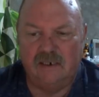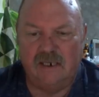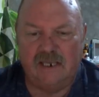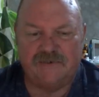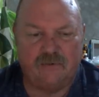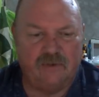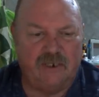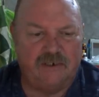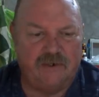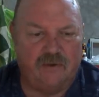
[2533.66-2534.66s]
Yes,
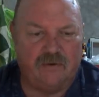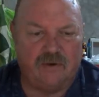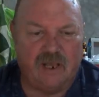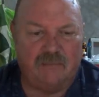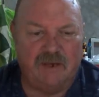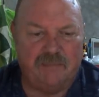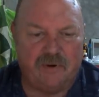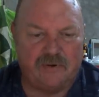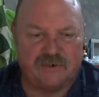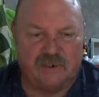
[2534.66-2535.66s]
only a donor, not me
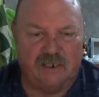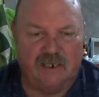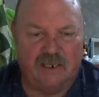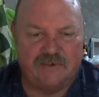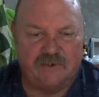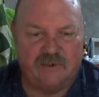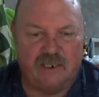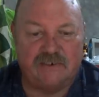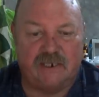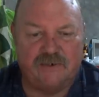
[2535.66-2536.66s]
personally,
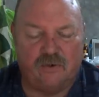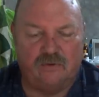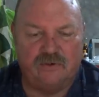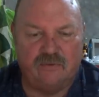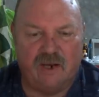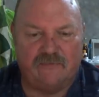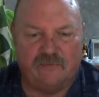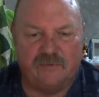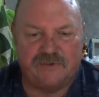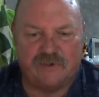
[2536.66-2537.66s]
as I told you right
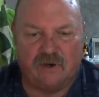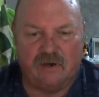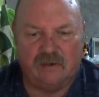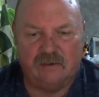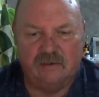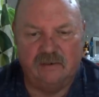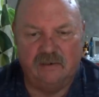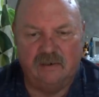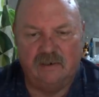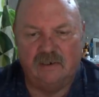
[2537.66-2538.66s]
from the start.
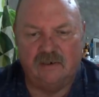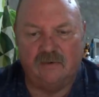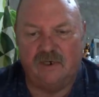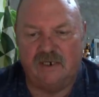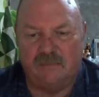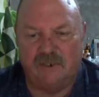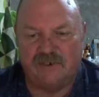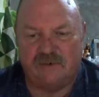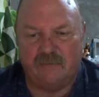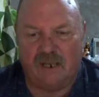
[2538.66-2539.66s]
No need to
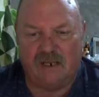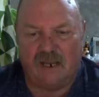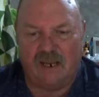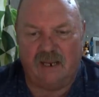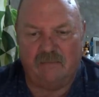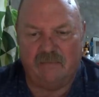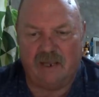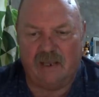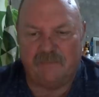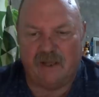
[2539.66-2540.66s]
mention my name.
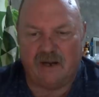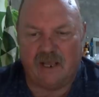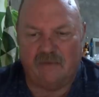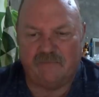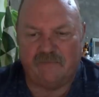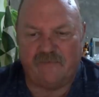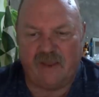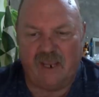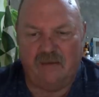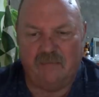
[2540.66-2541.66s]
I am not out for
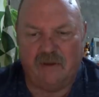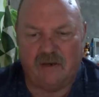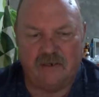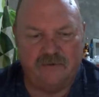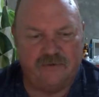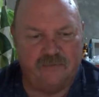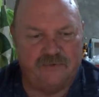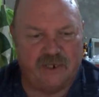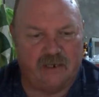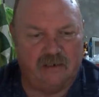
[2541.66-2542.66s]
fame on a YouTube
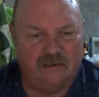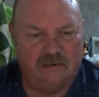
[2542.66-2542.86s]
channel.